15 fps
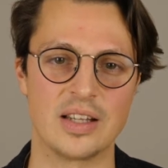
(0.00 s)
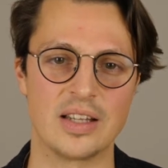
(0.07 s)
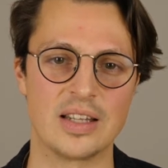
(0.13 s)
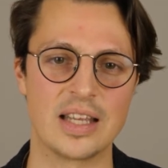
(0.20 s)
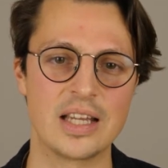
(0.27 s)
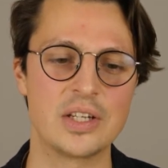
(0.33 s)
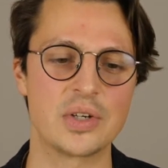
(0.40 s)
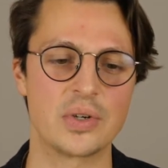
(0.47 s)

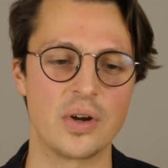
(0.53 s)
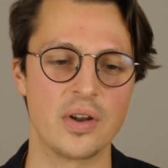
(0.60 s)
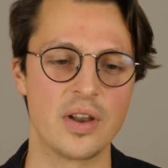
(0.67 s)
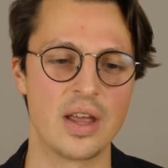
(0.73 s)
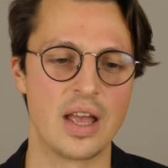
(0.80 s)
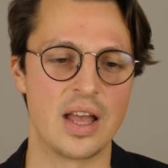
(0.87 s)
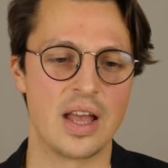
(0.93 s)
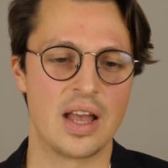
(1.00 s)
later
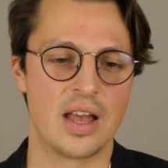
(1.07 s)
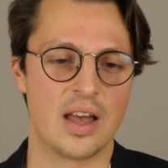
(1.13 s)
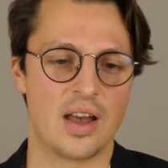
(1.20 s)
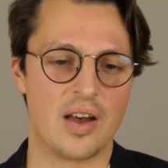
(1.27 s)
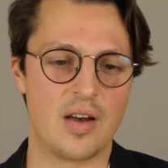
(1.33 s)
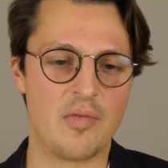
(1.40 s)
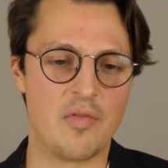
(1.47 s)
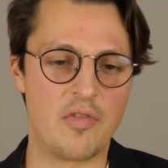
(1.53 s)
on.
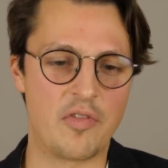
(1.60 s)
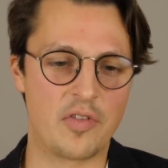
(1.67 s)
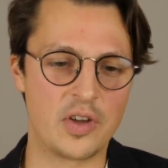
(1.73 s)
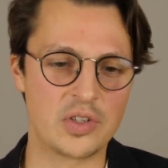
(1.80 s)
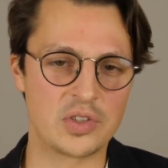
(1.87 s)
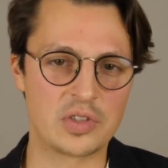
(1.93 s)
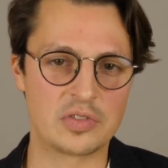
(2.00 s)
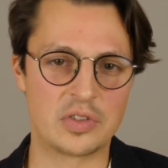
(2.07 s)

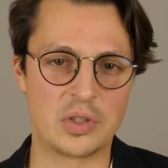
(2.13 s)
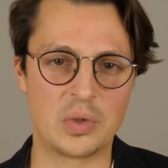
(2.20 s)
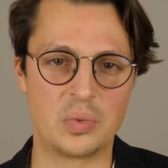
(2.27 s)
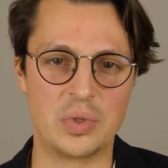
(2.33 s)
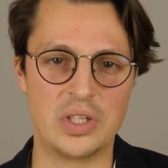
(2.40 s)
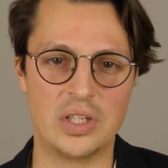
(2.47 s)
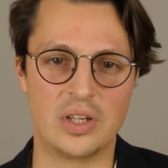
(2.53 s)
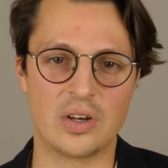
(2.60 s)
First of all,
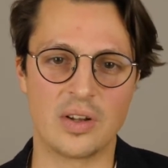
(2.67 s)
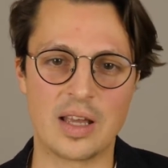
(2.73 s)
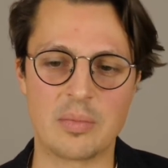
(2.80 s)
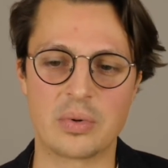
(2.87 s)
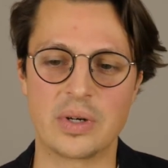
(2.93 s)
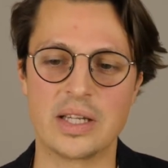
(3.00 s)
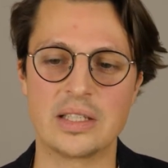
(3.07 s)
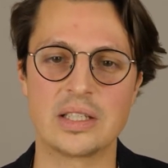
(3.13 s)
we
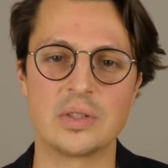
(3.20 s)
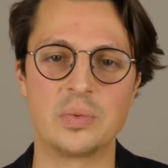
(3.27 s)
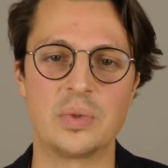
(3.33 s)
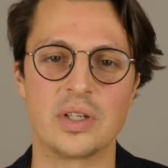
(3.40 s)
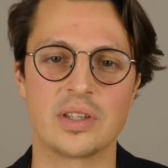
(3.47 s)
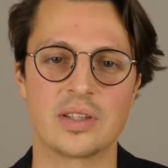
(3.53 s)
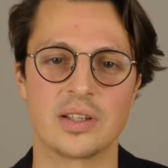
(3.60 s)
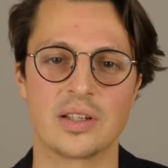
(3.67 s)
collaborated
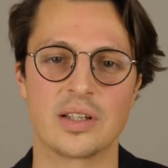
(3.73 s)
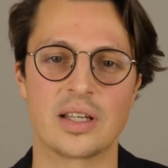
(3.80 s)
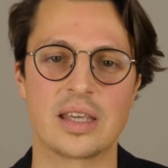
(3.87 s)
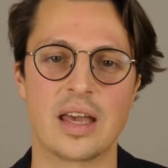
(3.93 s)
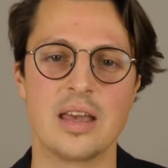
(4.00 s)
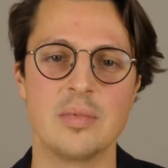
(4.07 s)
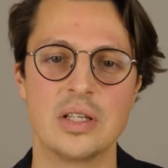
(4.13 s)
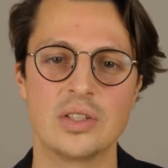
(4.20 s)
with a
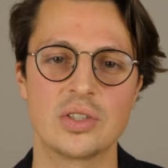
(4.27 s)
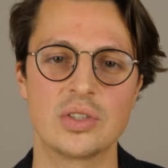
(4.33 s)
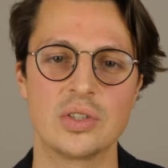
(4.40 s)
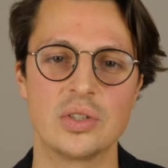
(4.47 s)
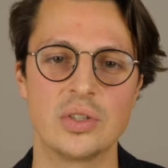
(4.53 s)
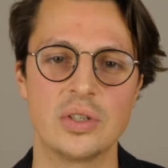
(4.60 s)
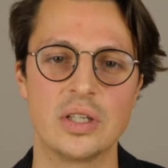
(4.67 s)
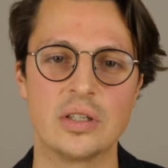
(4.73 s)
gaming
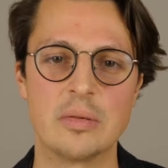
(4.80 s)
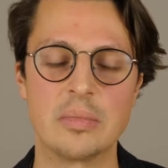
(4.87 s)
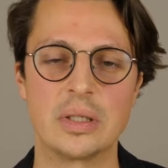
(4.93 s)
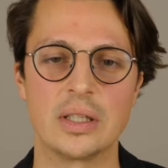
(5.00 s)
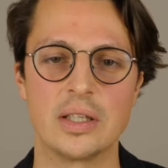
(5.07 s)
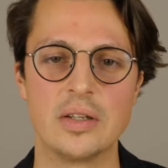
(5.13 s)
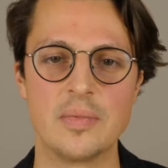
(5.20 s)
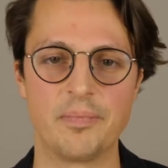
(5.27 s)
studio here in
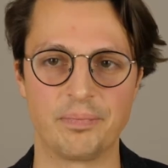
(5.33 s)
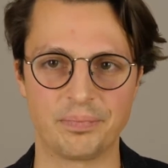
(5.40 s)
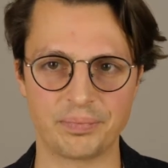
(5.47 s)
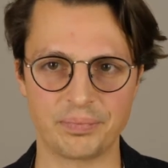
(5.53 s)
Berlin